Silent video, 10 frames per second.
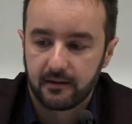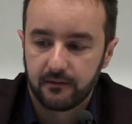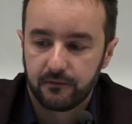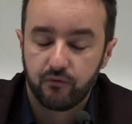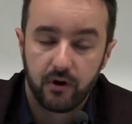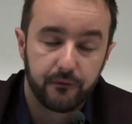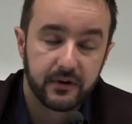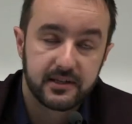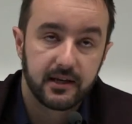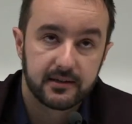if we
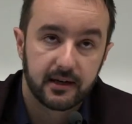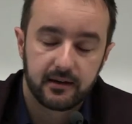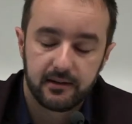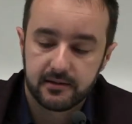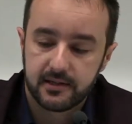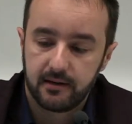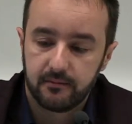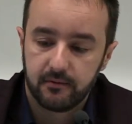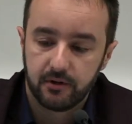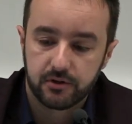are facing exactly the
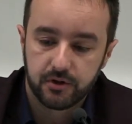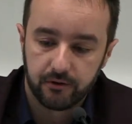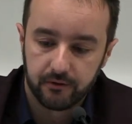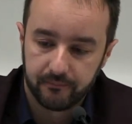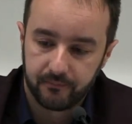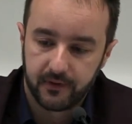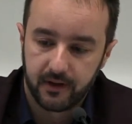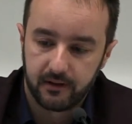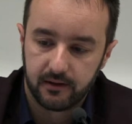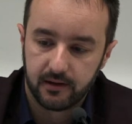same turn.
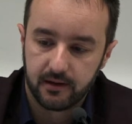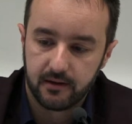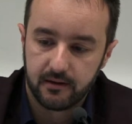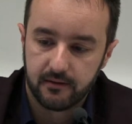And